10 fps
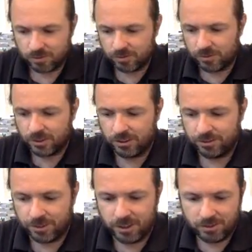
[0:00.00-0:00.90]
When I
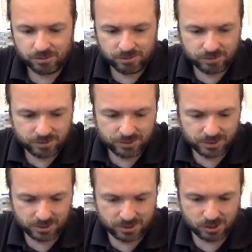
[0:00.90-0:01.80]
lift it up, it
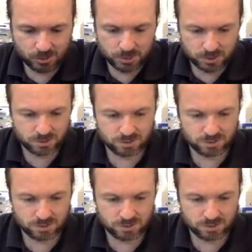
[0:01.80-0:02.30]
stops it